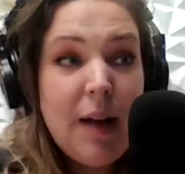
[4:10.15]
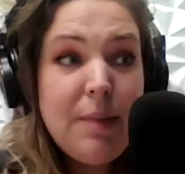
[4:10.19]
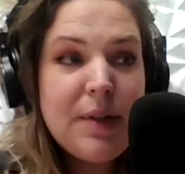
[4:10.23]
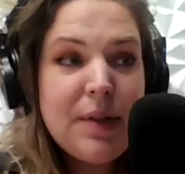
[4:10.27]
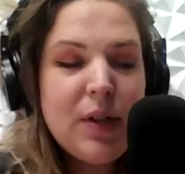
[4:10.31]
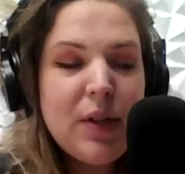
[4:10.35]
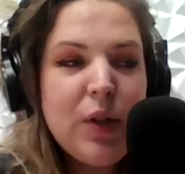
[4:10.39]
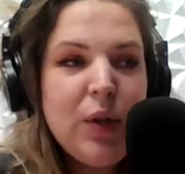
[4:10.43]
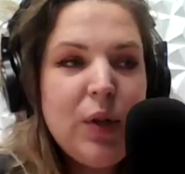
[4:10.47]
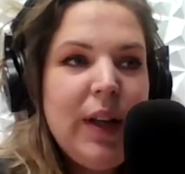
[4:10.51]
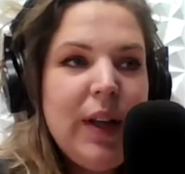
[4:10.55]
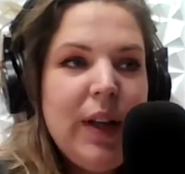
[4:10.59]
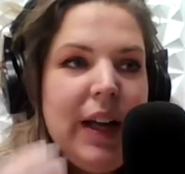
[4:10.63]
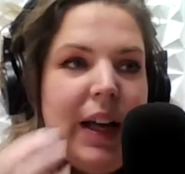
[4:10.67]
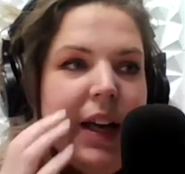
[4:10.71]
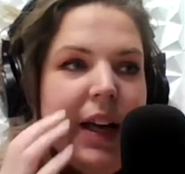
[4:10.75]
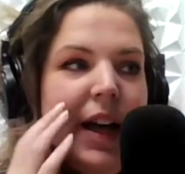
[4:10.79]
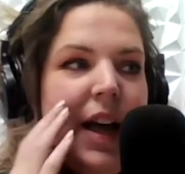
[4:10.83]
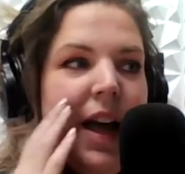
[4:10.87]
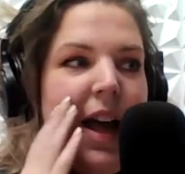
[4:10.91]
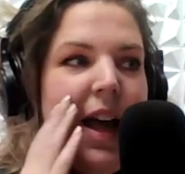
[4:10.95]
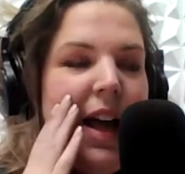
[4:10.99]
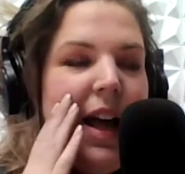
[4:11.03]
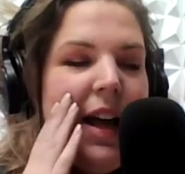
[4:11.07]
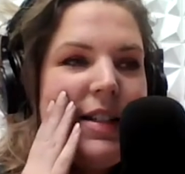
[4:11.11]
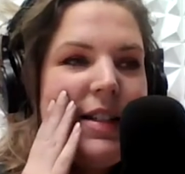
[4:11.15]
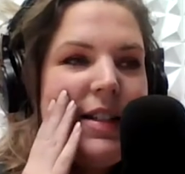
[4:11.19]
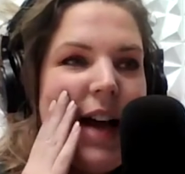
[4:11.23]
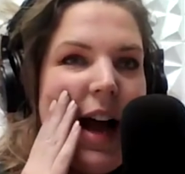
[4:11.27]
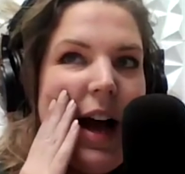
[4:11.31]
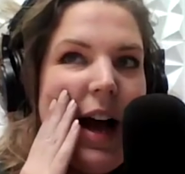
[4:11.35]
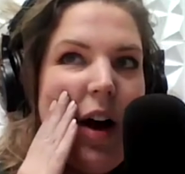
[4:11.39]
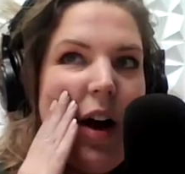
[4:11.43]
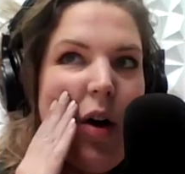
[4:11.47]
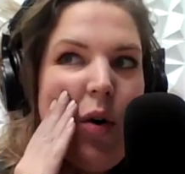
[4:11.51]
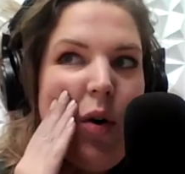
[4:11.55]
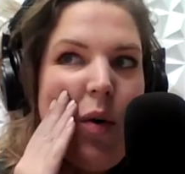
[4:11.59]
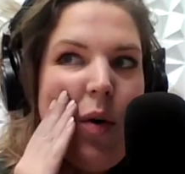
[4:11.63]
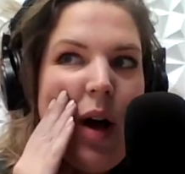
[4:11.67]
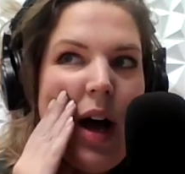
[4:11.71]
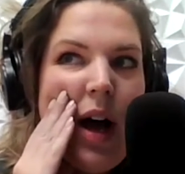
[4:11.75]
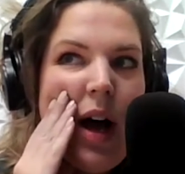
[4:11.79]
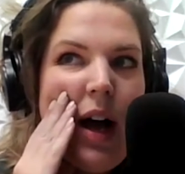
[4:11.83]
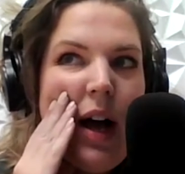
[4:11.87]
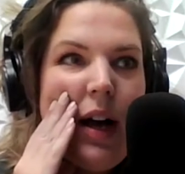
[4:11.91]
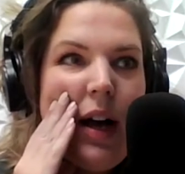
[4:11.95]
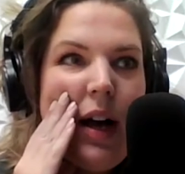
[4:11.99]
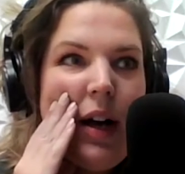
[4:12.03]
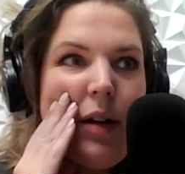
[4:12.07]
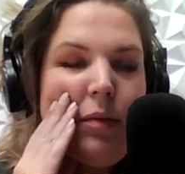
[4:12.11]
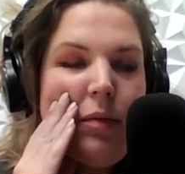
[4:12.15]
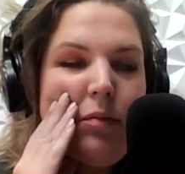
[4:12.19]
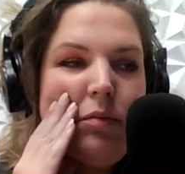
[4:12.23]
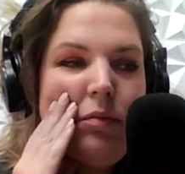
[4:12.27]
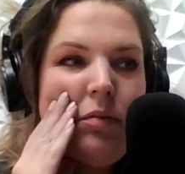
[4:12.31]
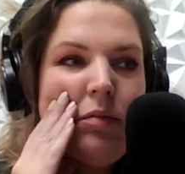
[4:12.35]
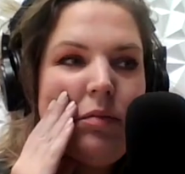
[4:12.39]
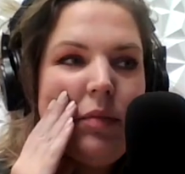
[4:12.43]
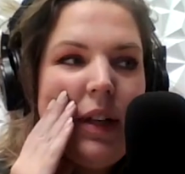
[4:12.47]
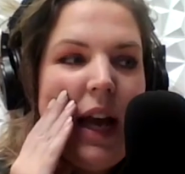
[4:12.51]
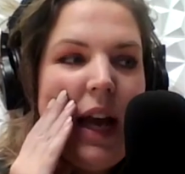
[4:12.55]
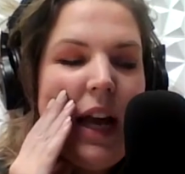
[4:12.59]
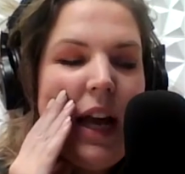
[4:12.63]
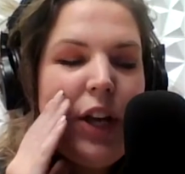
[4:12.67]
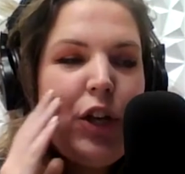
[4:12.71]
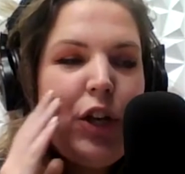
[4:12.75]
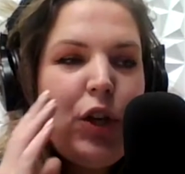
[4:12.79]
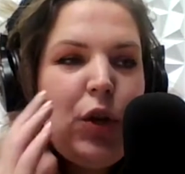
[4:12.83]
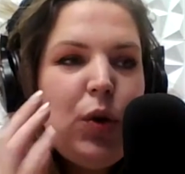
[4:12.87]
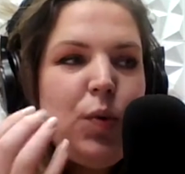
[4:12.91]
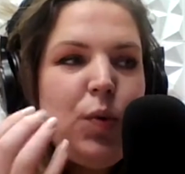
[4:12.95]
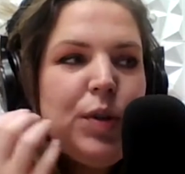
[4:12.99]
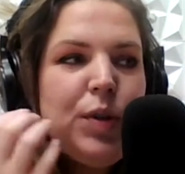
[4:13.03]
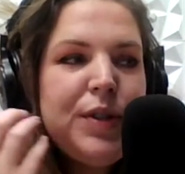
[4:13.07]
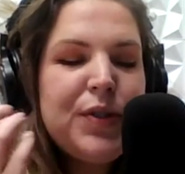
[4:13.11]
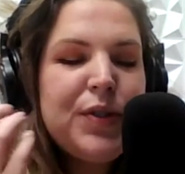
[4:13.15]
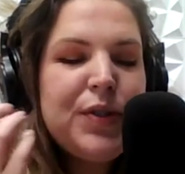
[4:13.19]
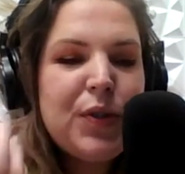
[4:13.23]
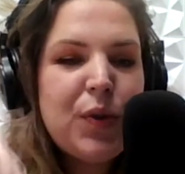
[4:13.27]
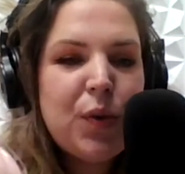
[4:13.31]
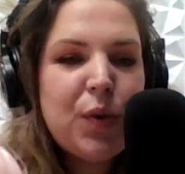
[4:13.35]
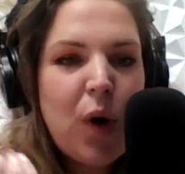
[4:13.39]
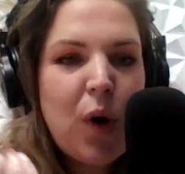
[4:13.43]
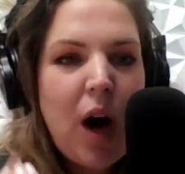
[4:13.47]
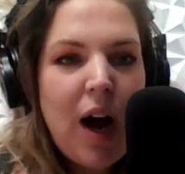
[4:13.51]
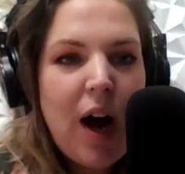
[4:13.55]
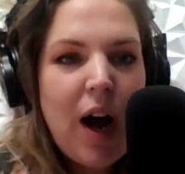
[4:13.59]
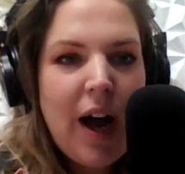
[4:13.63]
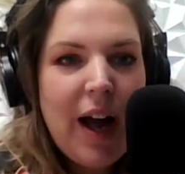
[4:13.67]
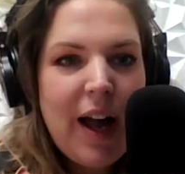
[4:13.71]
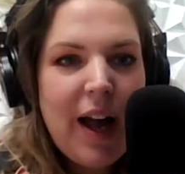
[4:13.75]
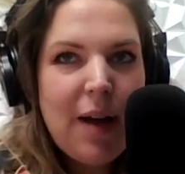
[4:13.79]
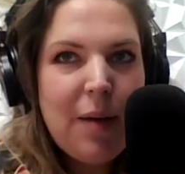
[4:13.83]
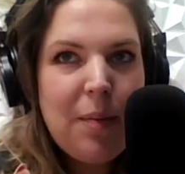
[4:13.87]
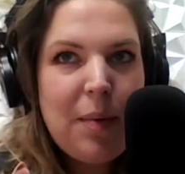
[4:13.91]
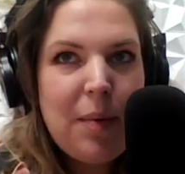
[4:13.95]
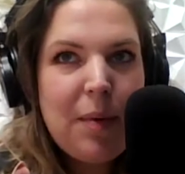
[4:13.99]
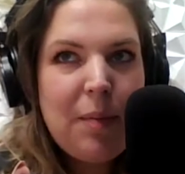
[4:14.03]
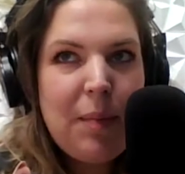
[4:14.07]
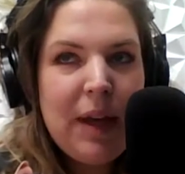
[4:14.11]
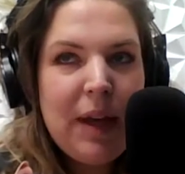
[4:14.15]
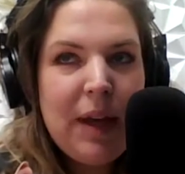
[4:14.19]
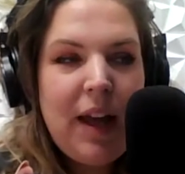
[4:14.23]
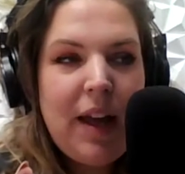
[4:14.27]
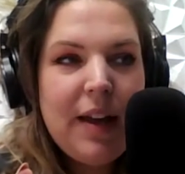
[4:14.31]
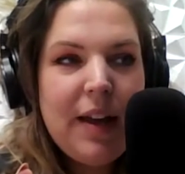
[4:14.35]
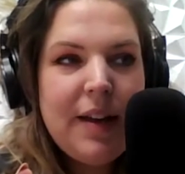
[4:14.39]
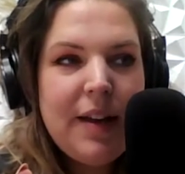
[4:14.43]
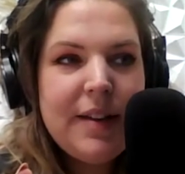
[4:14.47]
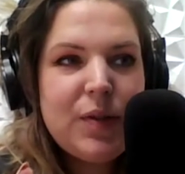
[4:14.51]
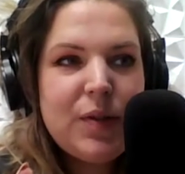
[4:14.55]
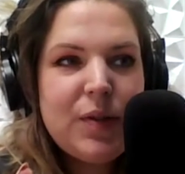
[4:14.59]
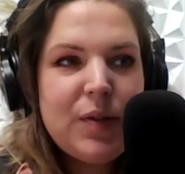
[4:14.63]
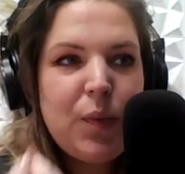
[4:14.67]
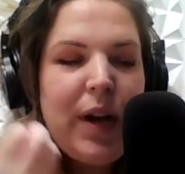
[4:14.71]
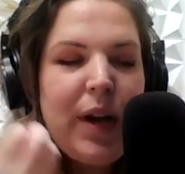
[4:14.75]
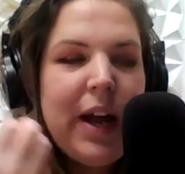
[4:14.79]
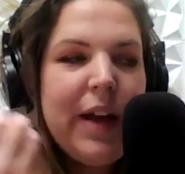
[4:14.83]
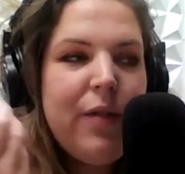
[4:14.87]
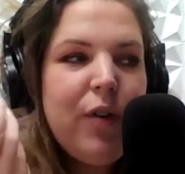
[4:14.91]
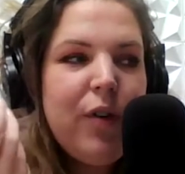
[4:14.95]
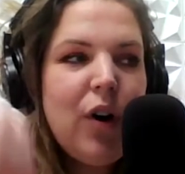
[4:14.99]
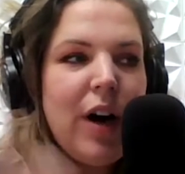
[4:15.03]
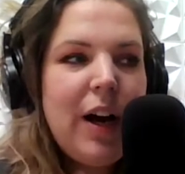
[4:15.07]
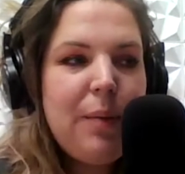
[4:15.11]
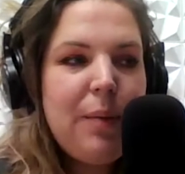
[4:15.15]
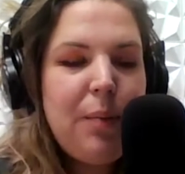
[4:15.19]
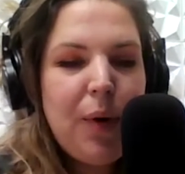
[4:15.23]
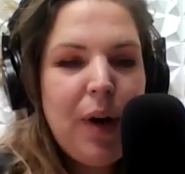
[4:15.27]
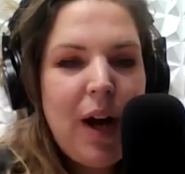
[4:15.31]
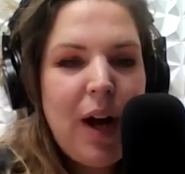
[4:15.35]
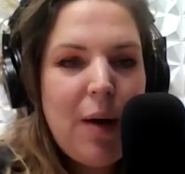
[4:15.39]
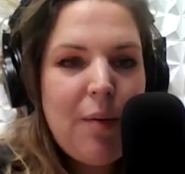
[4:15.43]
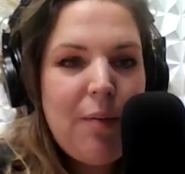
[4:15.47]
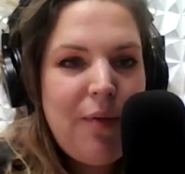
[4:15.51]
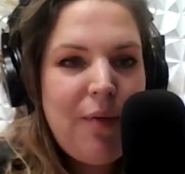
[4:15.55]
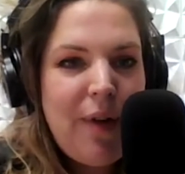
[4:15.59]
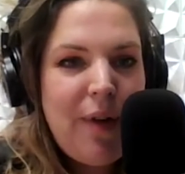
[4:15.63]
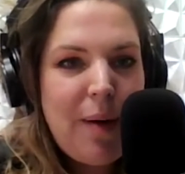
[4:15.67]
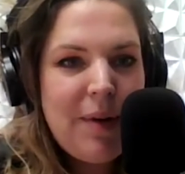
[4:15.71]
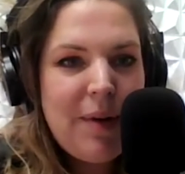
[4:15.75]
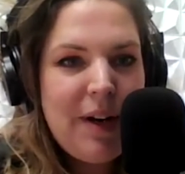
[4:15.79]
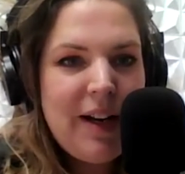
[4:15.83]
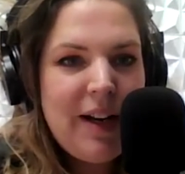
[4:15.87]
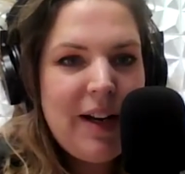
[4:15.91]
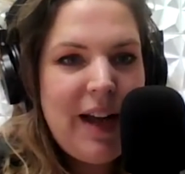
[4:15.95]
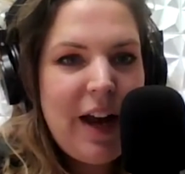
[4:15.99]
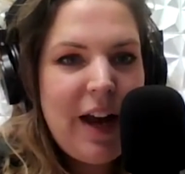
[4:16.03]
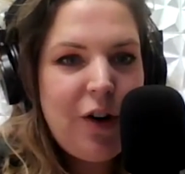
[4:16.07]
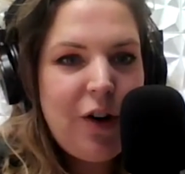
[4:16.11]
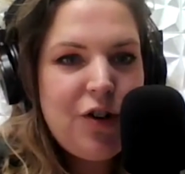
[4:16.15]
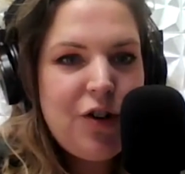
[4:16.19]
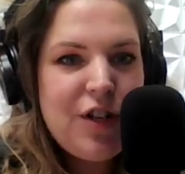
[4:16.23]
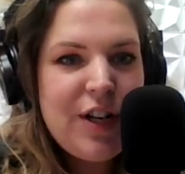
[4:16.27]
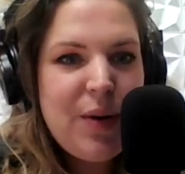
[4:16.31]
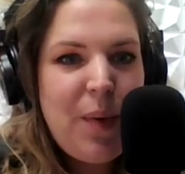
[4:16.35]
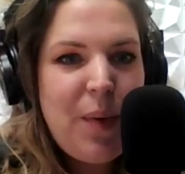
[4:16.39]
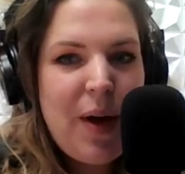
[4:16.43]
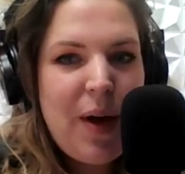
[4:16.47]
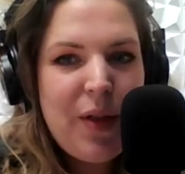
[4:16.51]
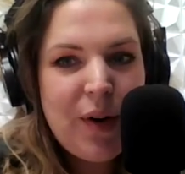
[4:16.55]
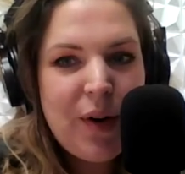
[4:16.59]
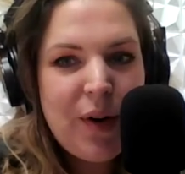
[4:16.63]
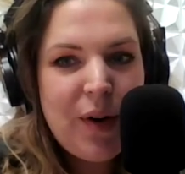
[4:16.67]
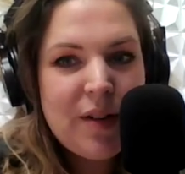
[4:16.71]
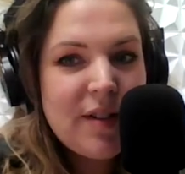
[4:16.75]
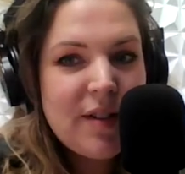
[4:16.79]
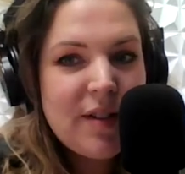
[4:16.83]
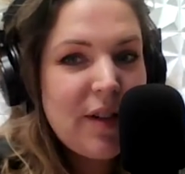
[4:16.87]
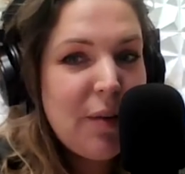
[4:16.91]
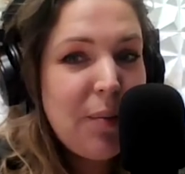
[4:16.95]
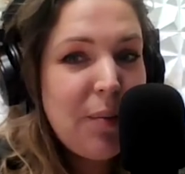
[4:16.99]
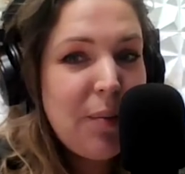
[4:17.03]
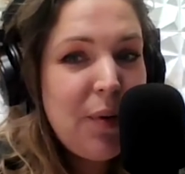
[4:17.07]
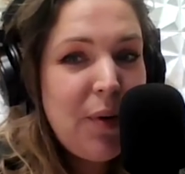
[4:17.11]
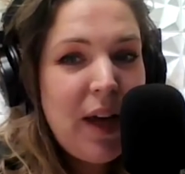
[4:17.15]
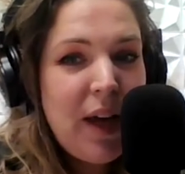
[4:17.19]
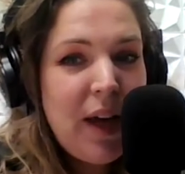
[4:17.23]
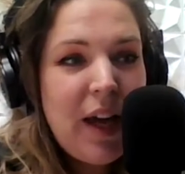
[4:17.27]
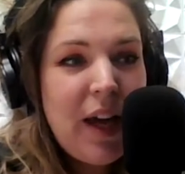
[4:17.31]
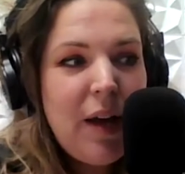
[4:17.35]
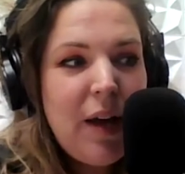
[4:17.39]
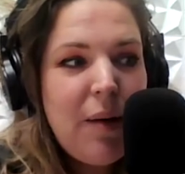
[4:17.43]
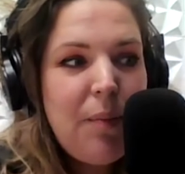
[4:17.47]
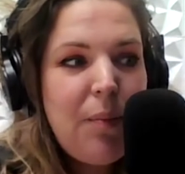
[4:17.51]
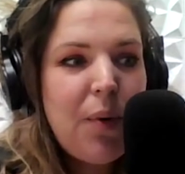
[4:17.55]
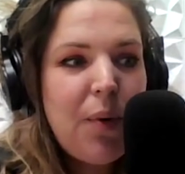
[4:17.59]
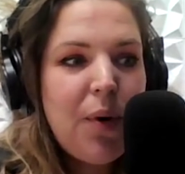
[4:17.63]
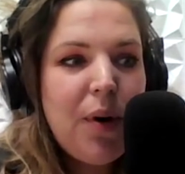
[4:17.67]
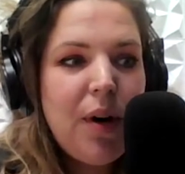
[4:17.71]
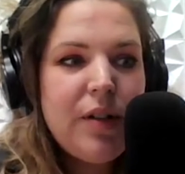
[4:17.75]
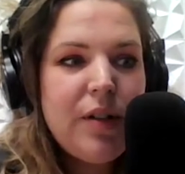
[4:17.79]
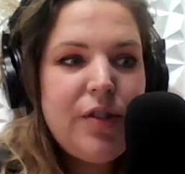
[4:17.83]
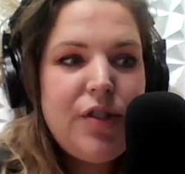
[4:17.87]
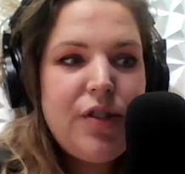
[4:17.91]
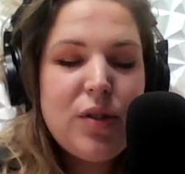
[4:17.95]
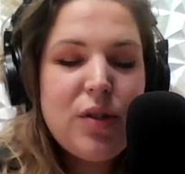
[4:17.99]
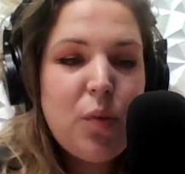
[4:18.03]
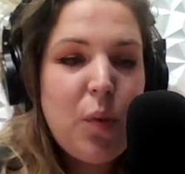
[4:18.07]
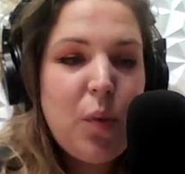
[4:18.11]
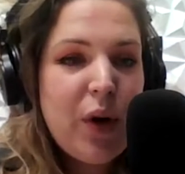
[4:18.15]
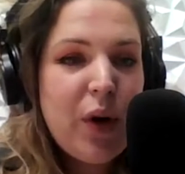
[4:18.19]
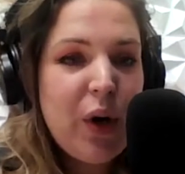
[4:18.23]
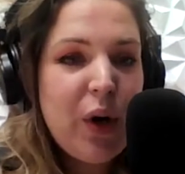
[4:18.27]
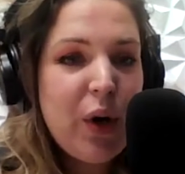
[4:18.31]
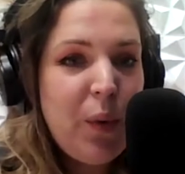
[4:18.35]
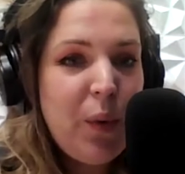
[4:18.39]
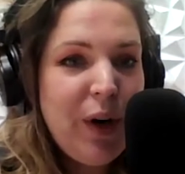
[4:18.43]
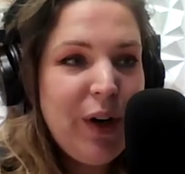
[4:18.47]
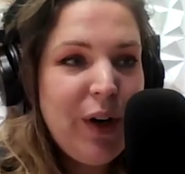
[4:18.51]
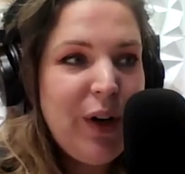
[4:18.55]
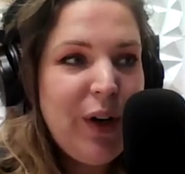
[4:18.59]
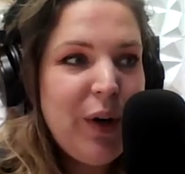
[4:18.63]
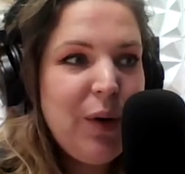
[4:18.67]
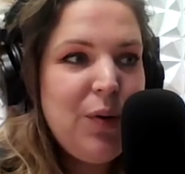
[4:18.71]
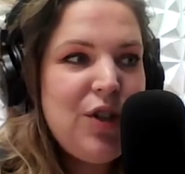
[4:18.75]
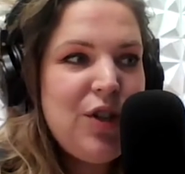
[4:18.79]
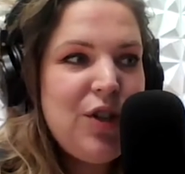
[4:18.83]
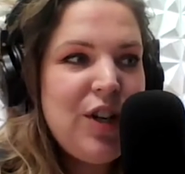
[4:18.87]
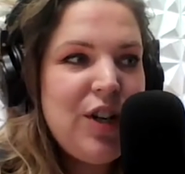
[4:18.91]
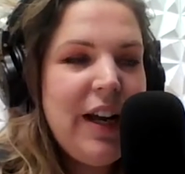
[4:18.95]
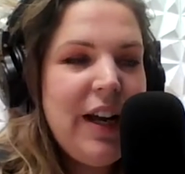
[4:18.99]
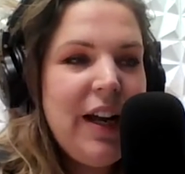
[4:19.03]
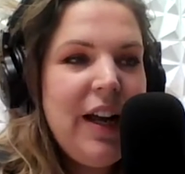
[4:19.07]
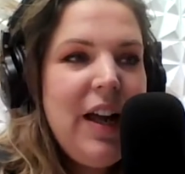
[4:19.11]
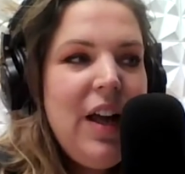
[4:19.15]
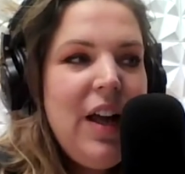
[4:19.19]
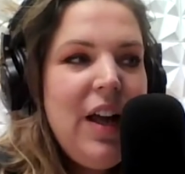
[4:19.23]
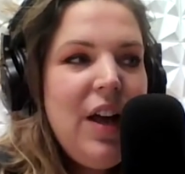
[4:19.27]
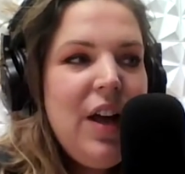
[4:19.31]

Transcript: Absolutely. Now, can you describe, because whenever I bring up feminine energy, whether it's in a boot camp or it's just one-on-one coaching,